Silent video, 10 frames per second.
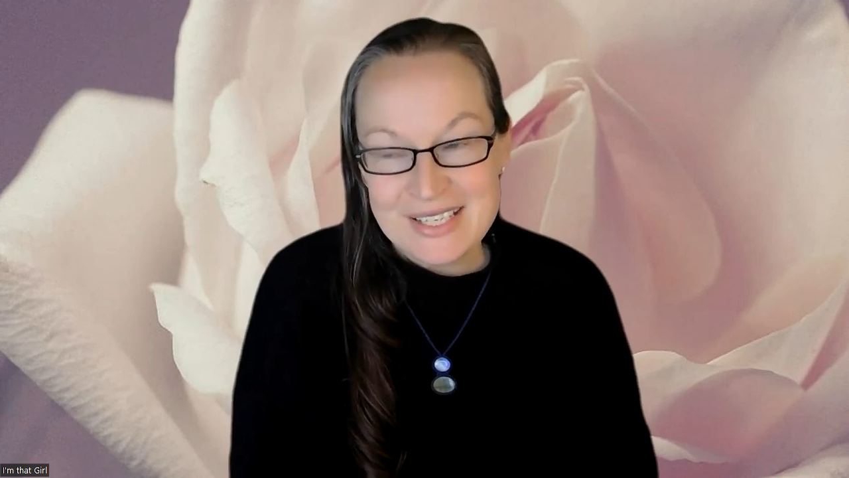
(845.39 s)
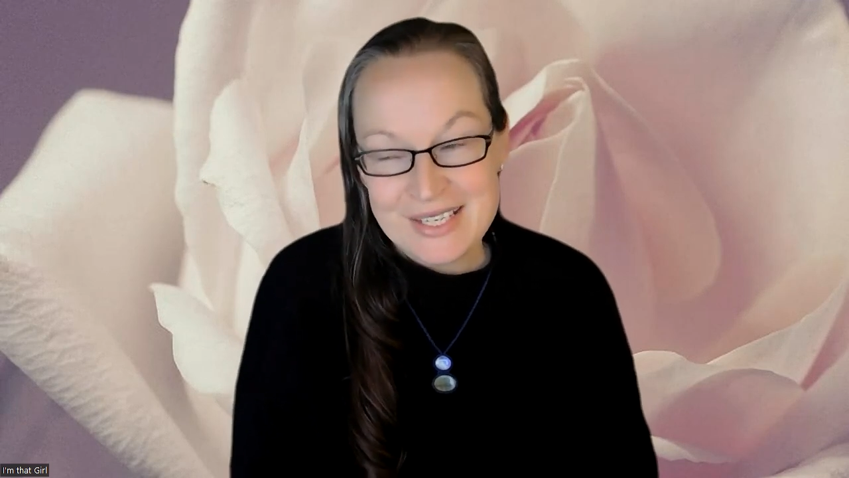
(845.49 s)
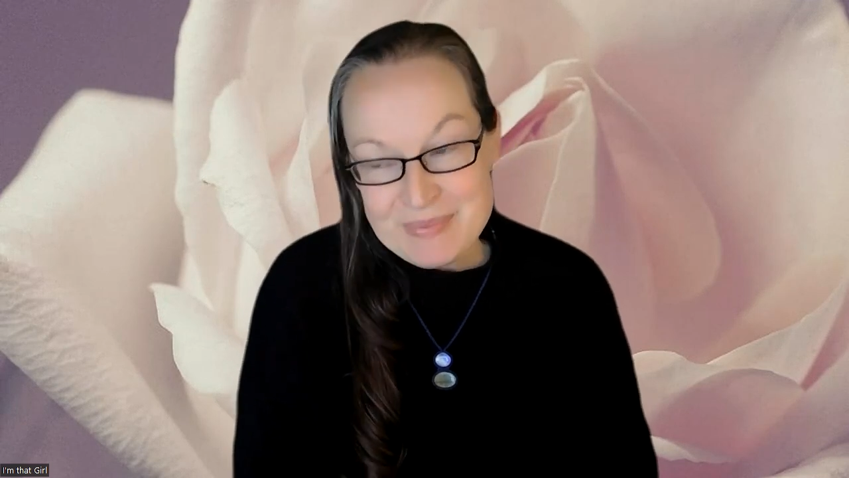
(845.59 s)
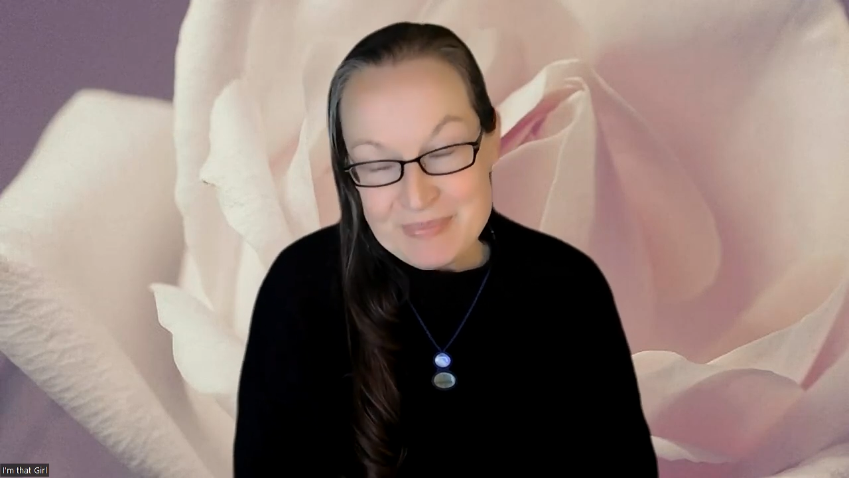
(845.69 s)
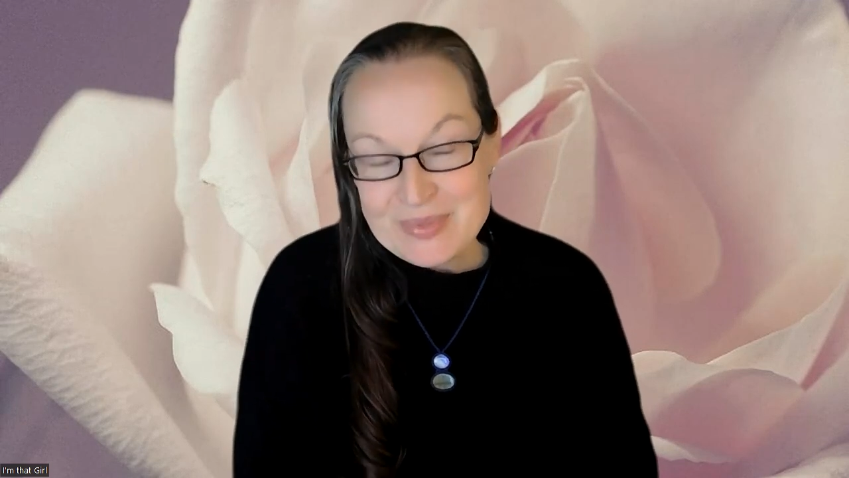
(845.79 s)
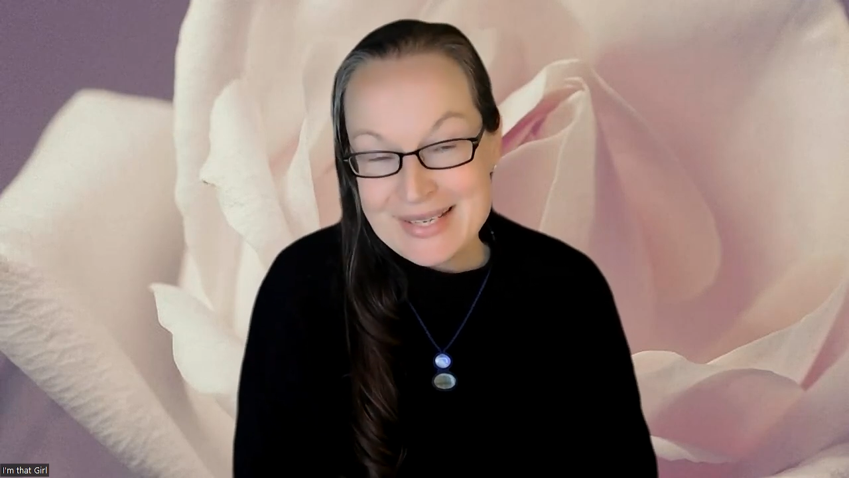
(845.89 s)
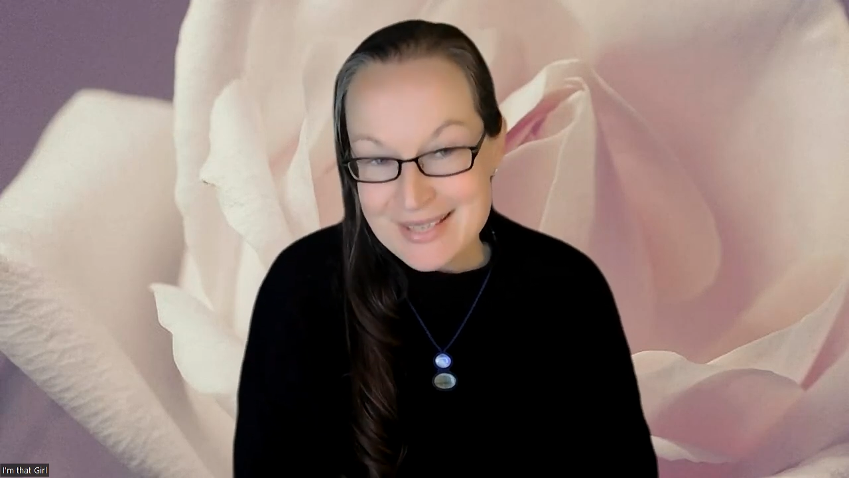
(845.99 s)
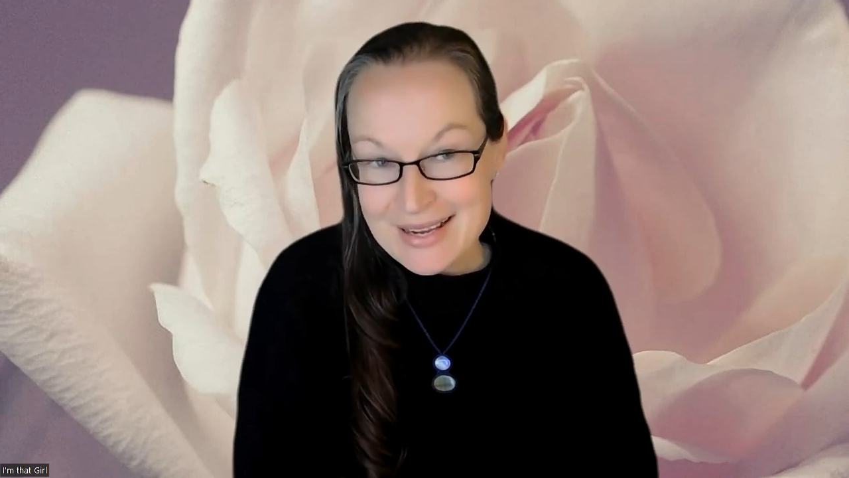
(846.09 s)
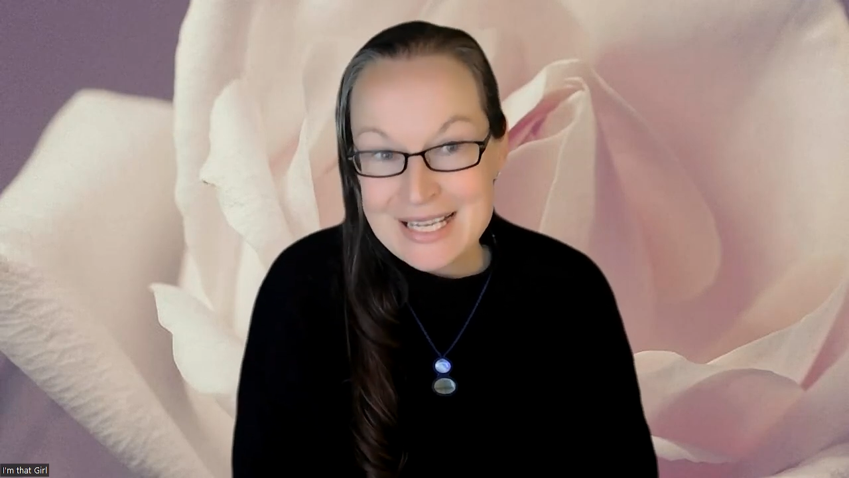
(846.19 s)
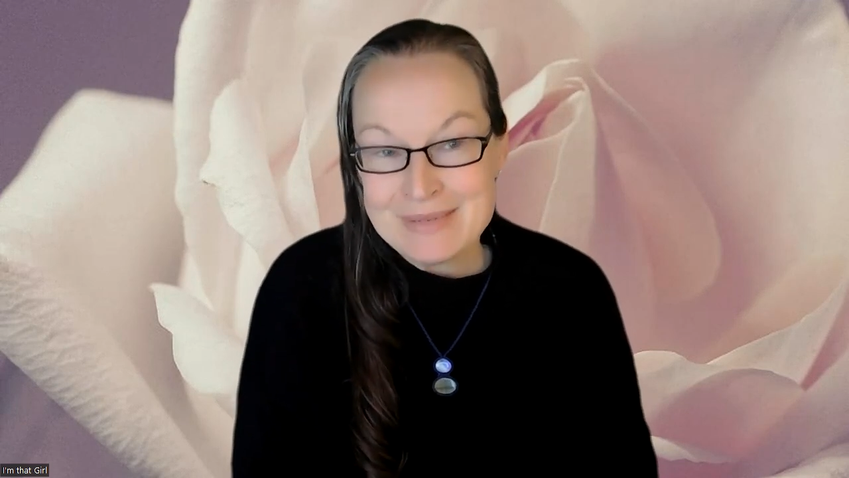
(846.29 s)
yep, we
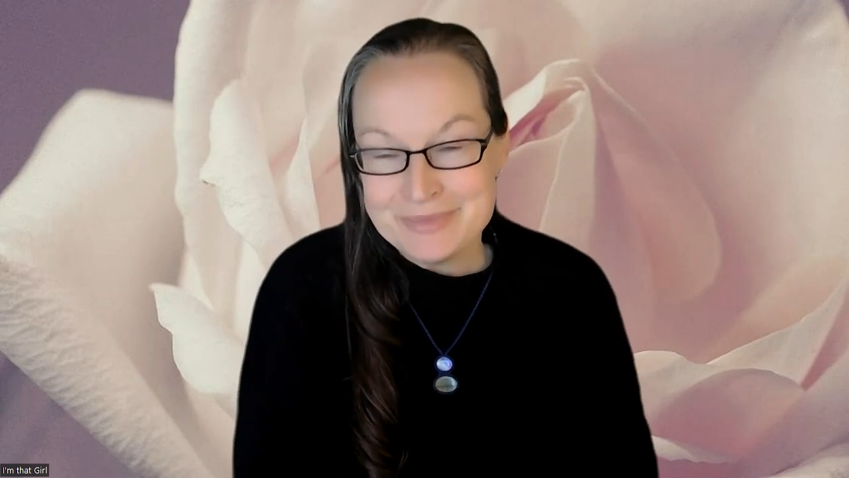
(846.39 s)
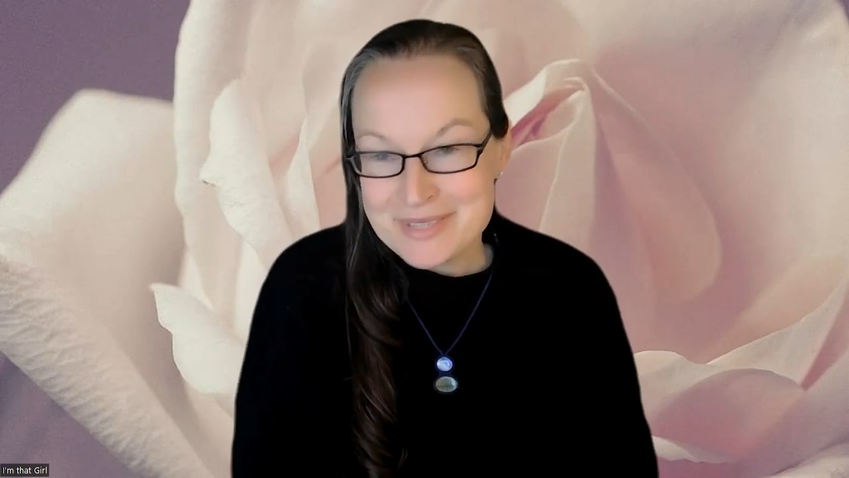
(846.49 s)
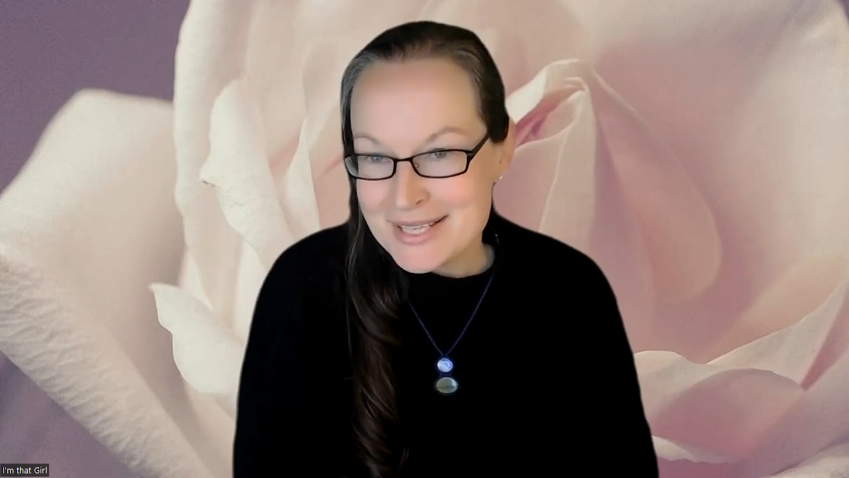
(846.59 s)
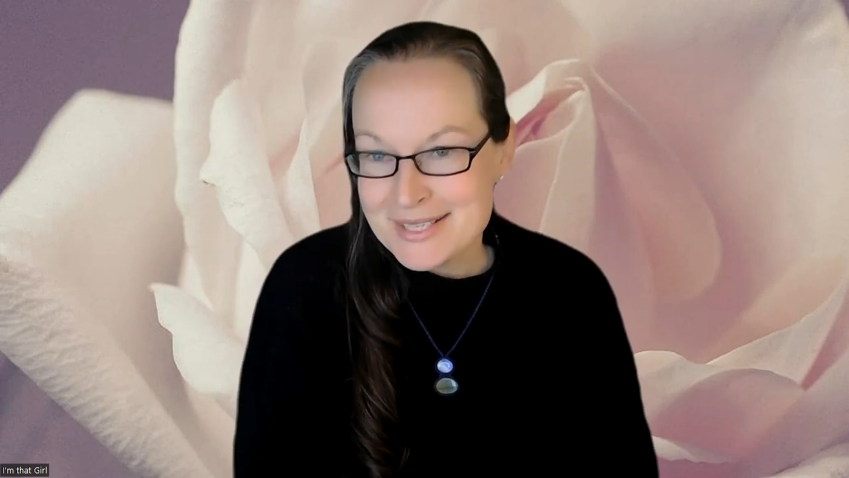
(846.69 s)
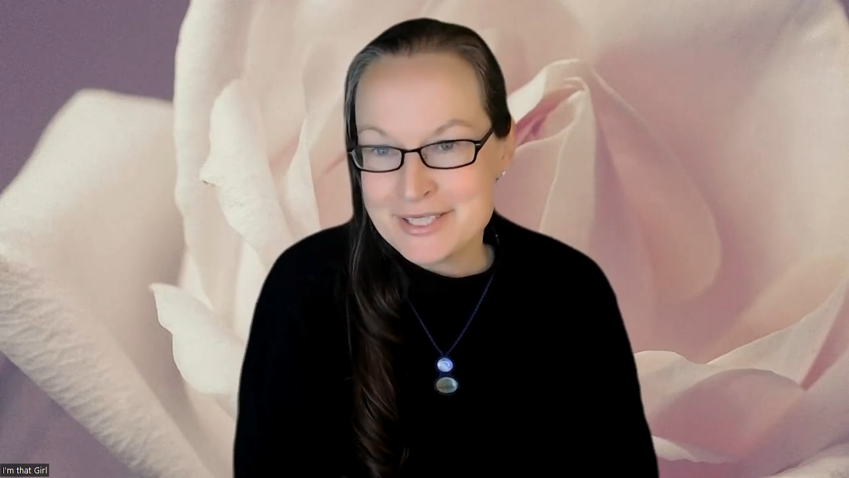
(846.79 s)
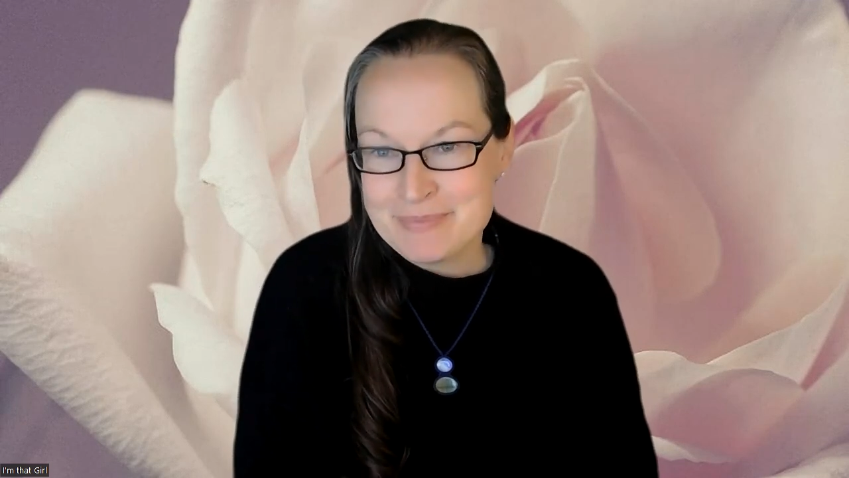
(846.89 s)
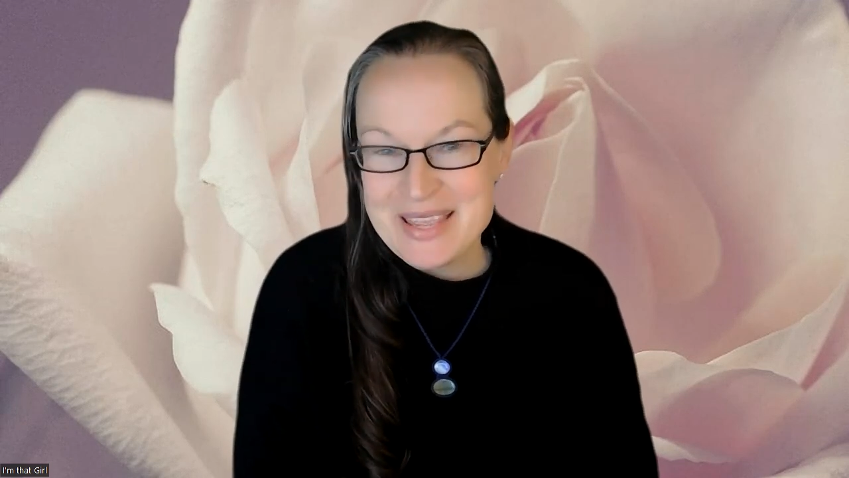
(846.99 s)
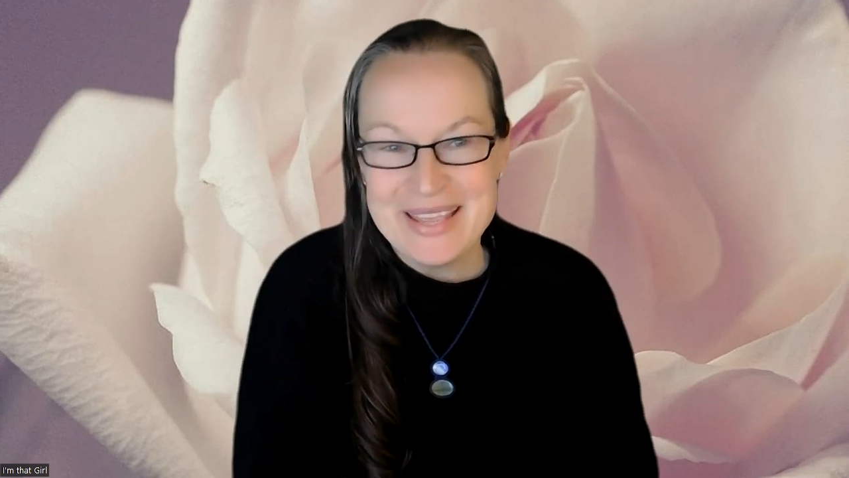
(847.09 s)
signed up for this.